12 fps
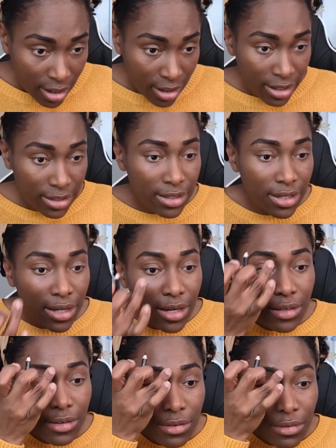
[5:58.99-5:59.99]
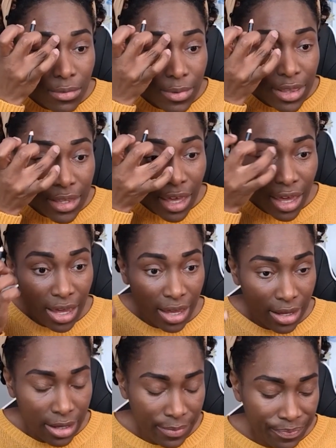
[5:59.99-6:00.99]
continue with
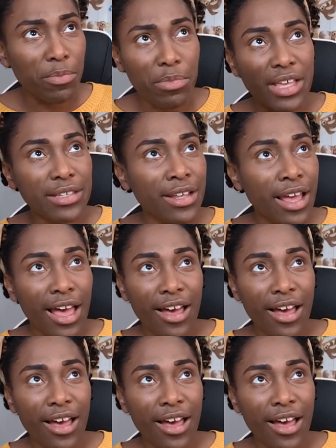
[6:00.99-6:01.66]
King amidst